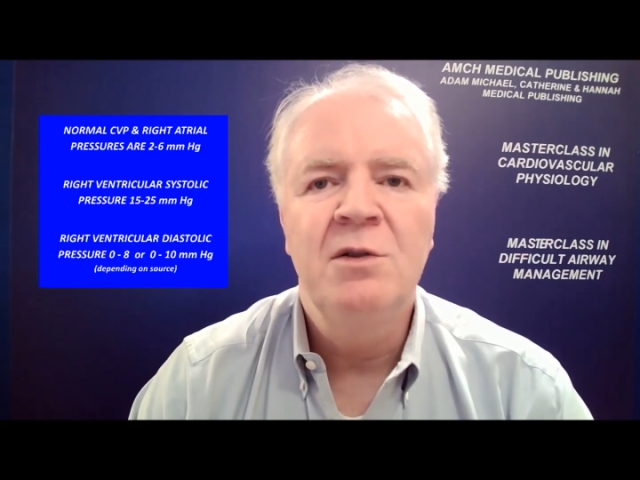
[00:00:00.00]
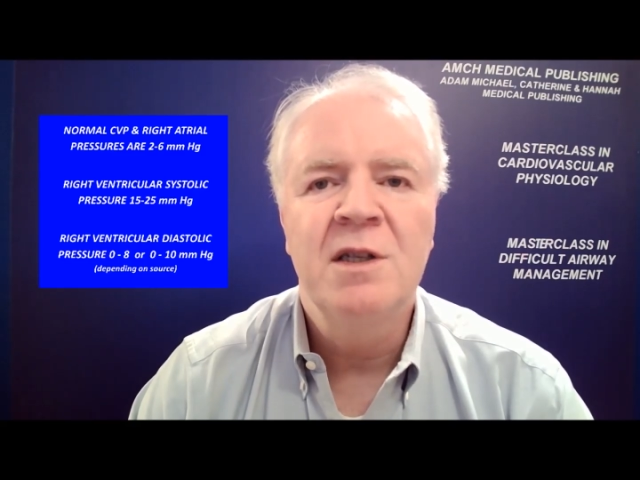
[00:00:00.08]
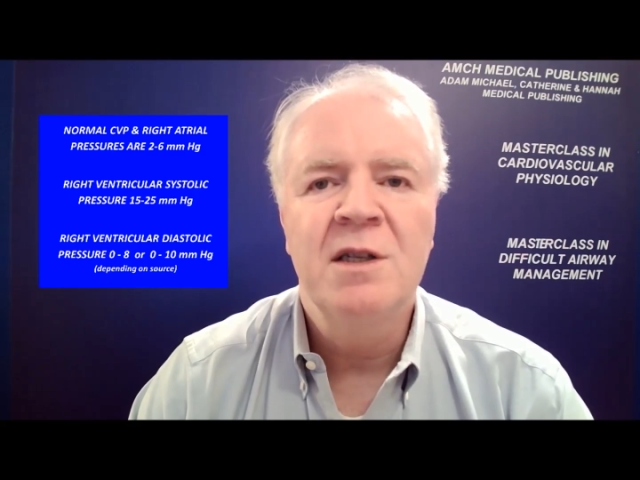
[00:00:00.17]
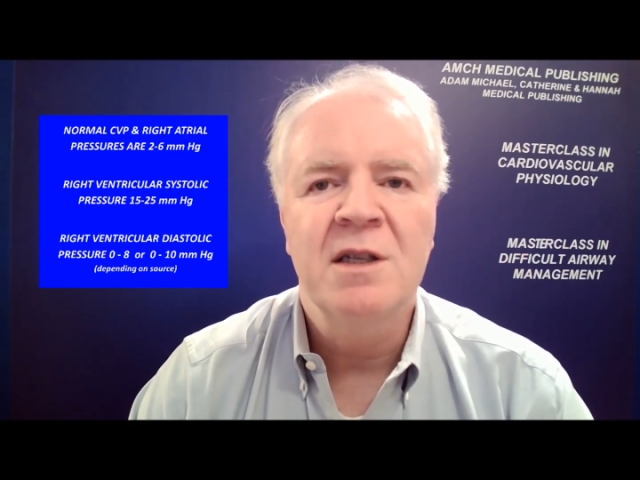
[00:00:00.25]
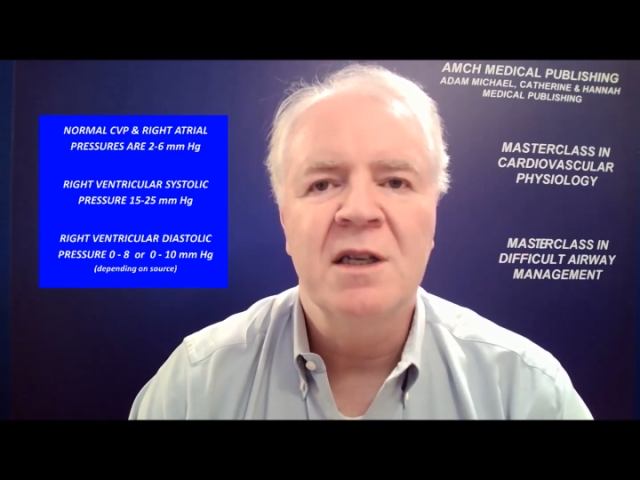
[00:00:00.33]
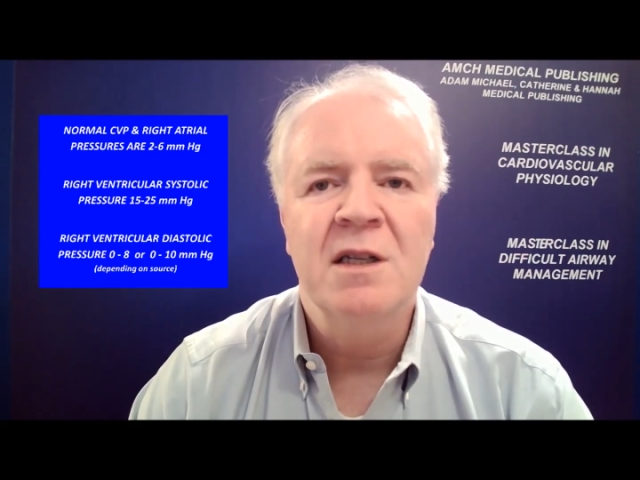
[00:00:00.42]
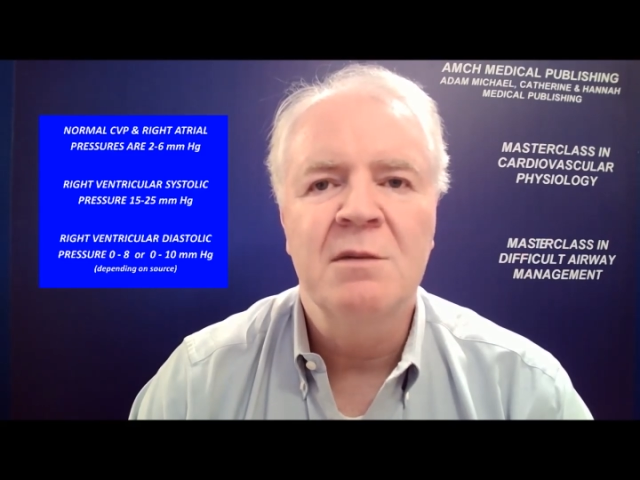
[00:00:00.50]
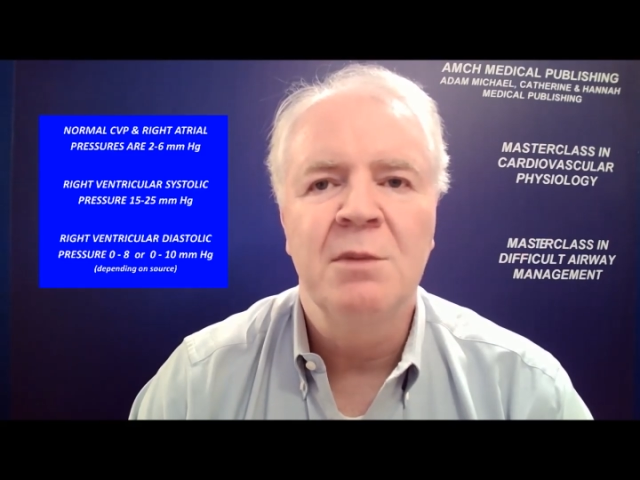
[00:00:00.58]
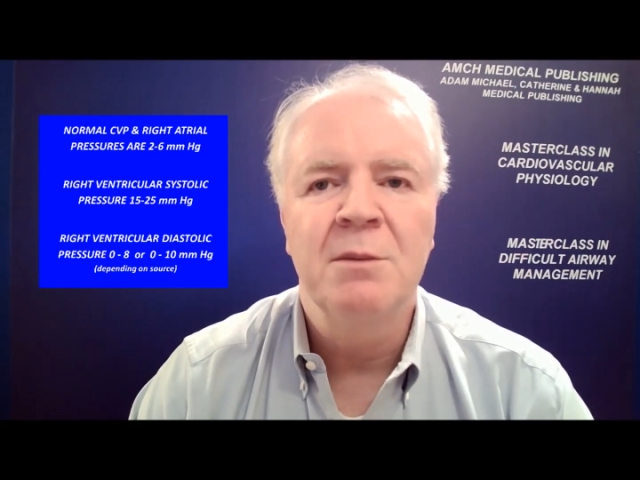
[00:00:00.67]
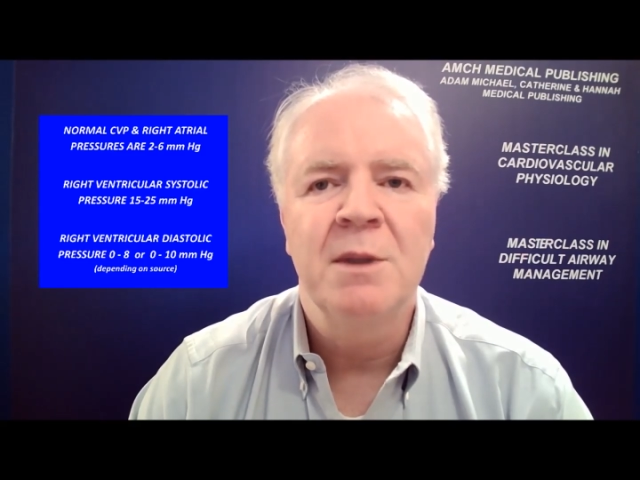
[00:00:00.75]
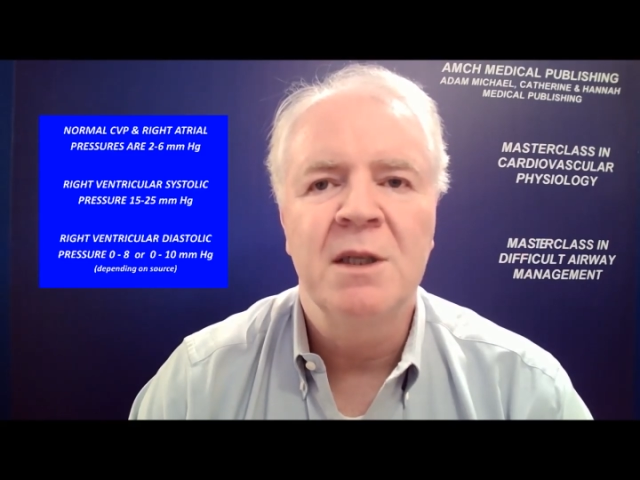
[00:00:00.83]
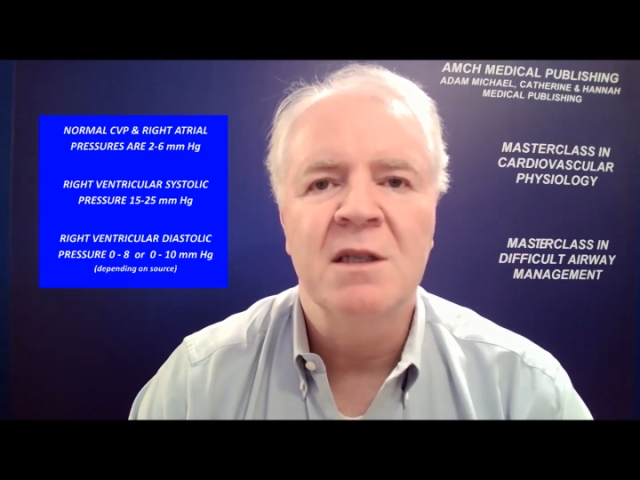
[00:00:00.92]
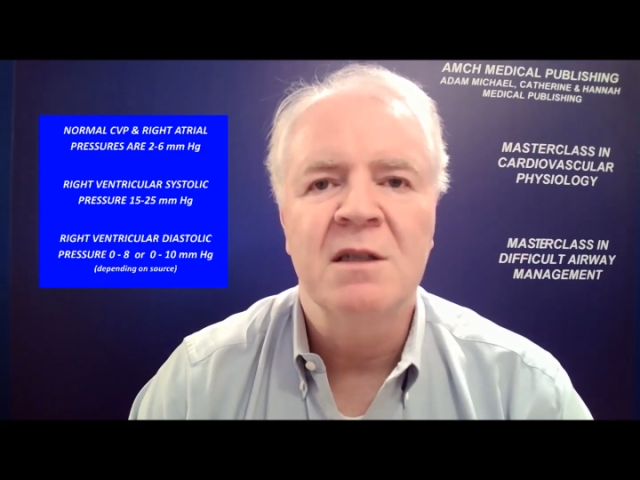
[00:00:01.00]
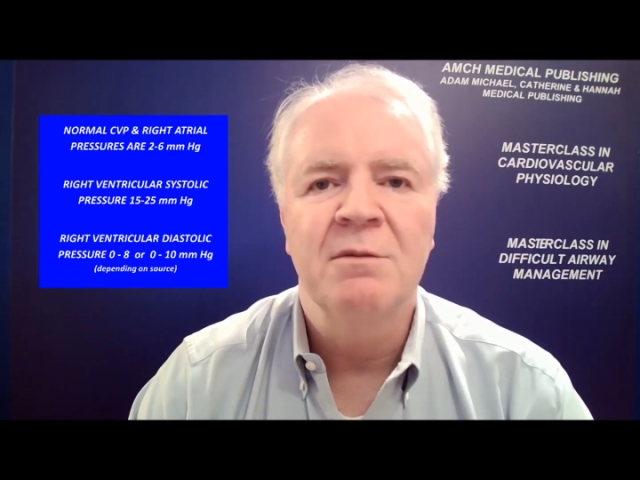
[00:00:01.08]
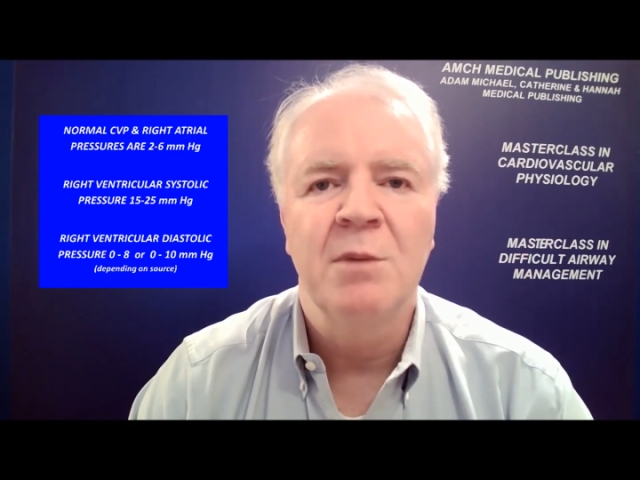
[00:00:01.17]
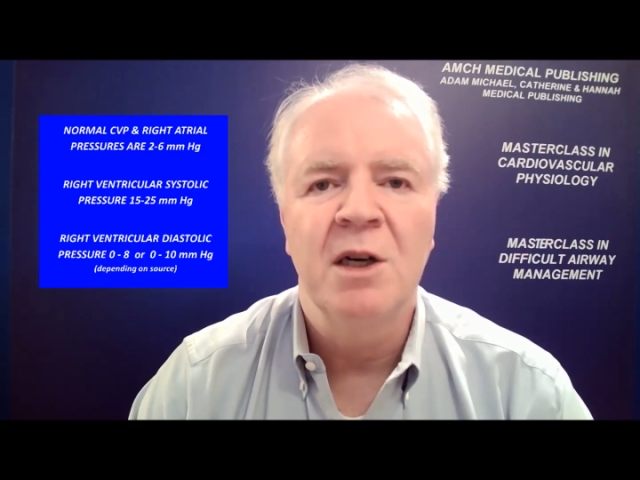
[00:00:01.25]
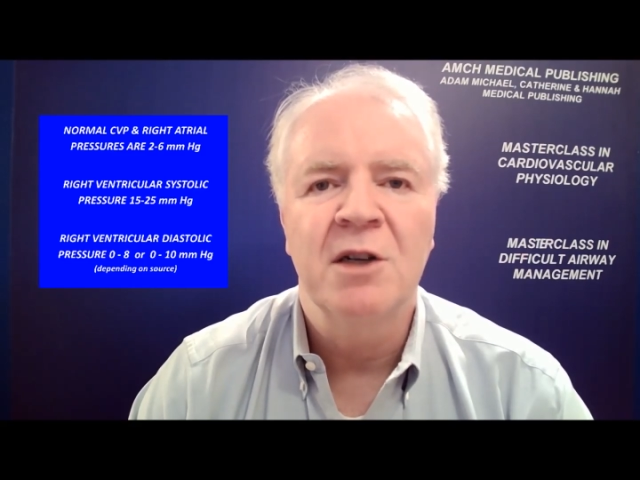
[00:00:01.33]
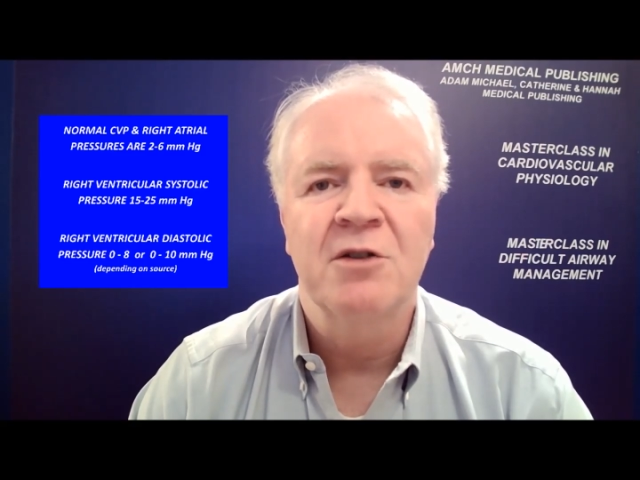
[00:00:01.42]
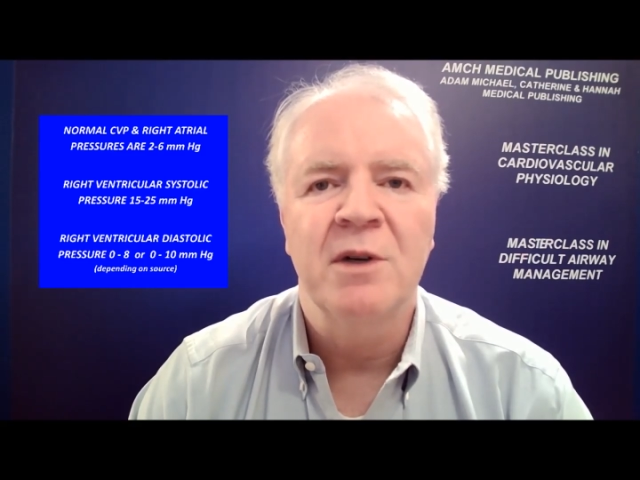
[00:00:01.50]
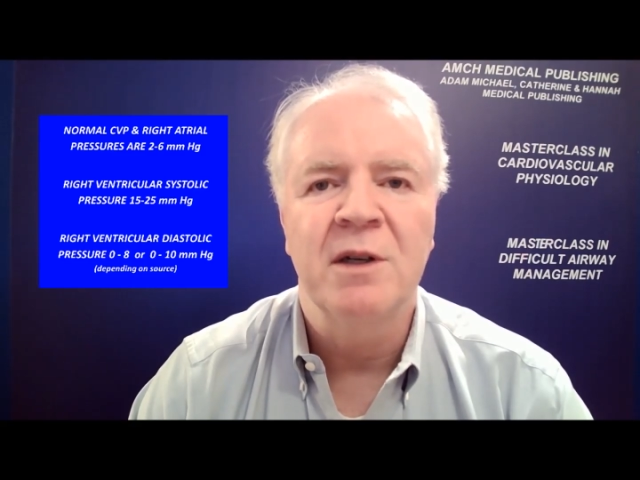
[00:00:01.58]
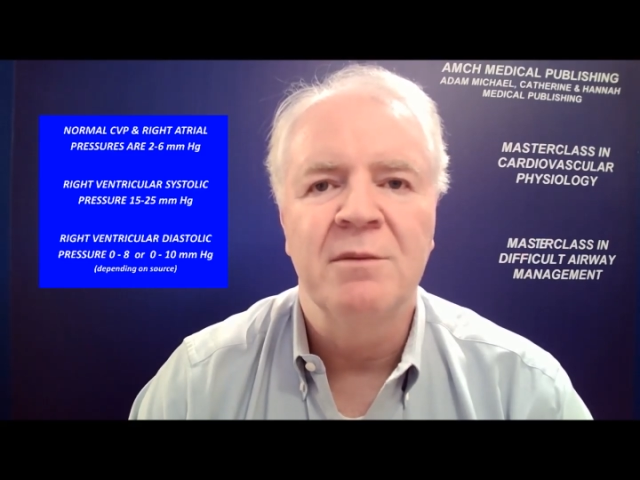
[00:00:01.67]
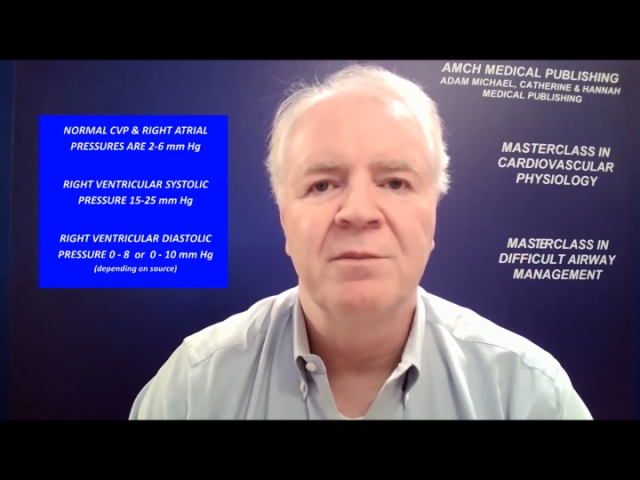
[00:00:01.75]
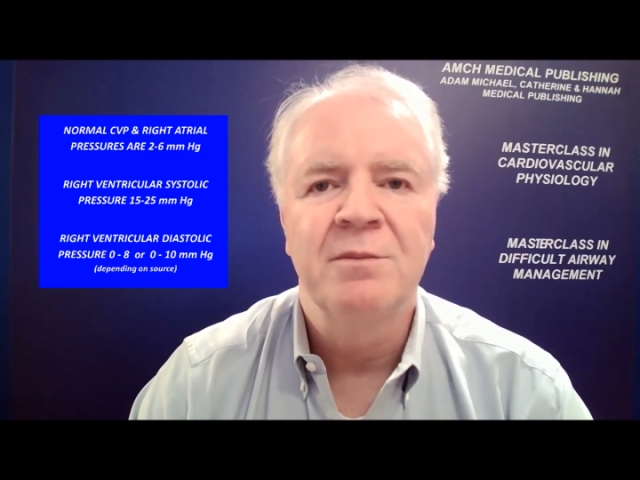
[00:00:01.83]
to 6 millimeters of mercury.